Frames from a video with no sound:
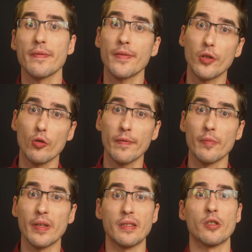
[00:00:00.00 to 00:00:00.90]
for your
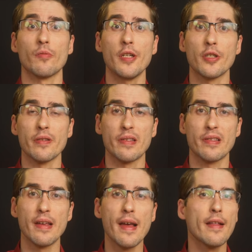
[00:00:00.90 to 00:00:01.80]
filming
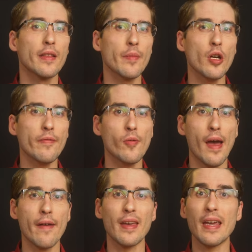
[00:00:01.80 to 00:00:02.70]
situations. Let me know if you
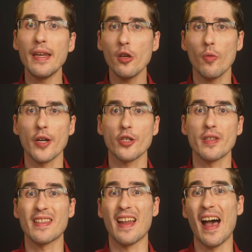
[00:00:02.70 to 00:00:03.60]
have any
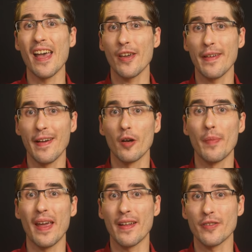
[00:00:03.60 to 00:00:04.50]
questions that I could
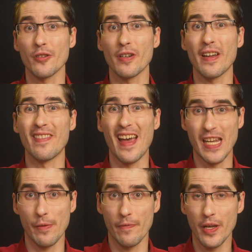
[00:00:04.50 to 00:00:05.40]
help answer in
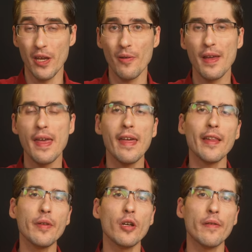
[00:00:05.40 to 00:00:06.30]
that type of video, and
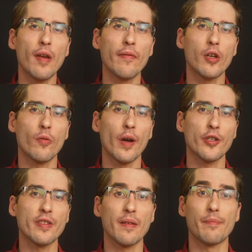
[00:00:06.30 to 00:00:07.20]
let me know if you have any
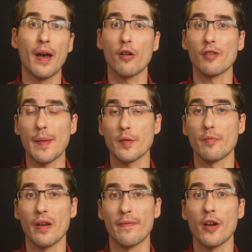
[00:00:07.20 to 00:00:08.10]
questions about
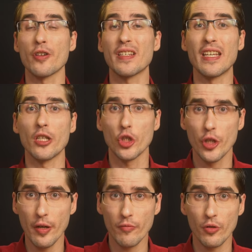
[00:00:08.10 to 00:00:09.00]
collapsible modifiers in
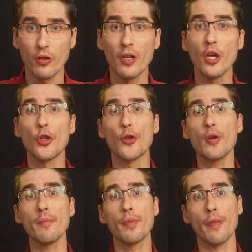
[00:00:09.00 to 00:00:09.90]
general.
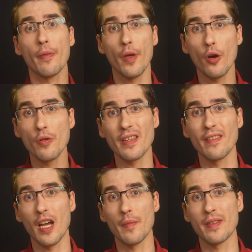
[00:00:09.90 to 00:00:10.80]
You can put those
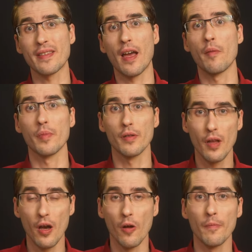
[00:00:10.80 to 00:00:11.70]
in the comments down
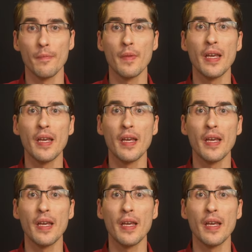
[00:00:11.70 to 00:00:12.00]
below.